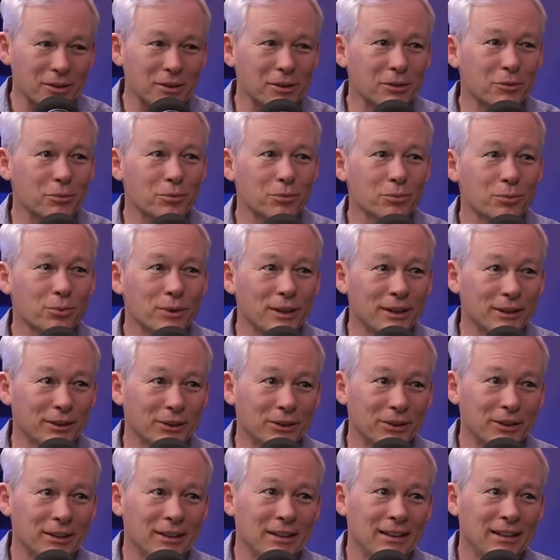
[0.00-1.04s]
it's real
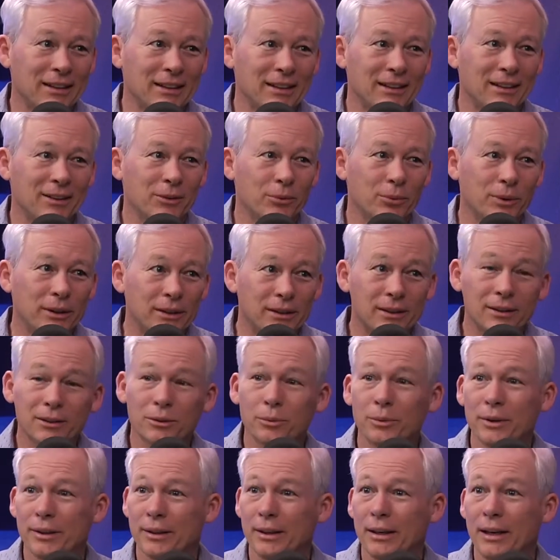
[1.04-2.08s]
it is real we deal
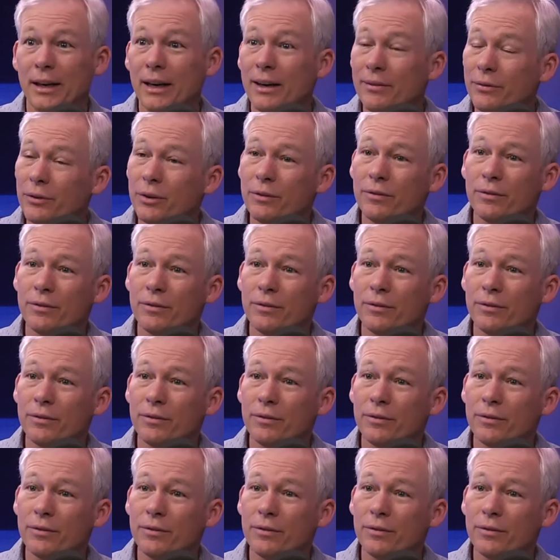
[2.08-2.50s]
with it every